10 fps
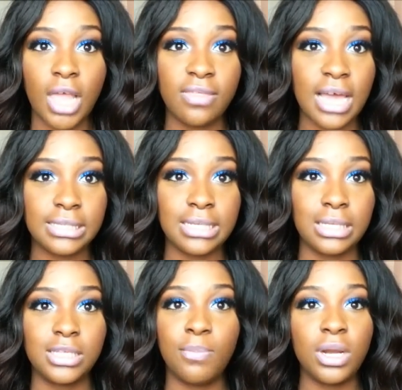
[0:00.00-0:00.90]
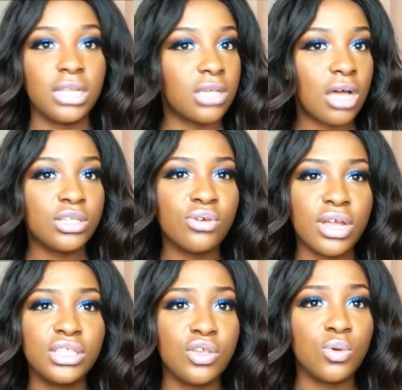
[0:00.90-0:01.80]
That's it. But it's also
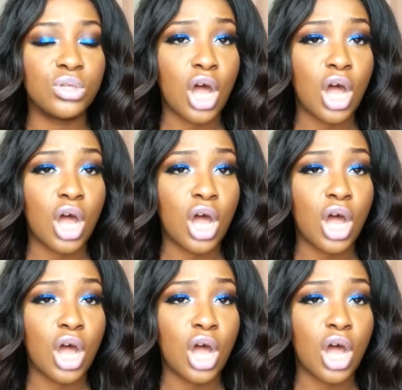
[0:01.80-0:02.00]
great to use